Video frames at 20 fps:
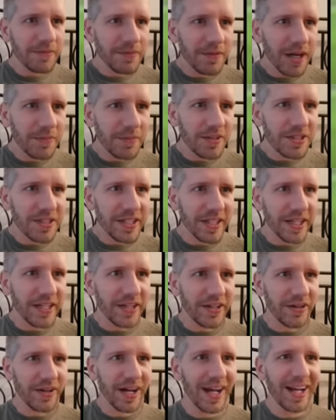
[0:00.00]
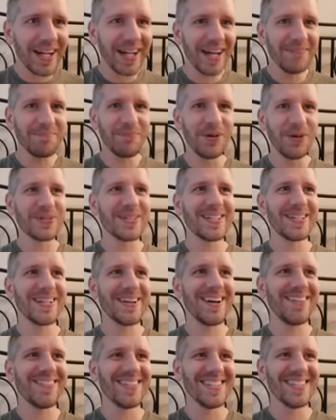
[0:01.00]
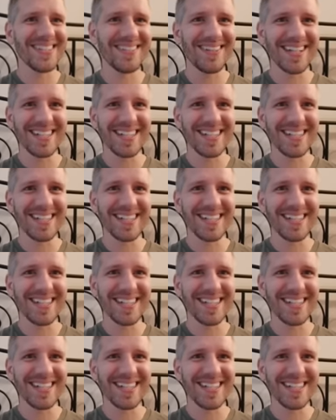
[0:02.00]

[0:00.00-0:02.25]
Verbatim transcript: How much did I get here? I got mostly commons there.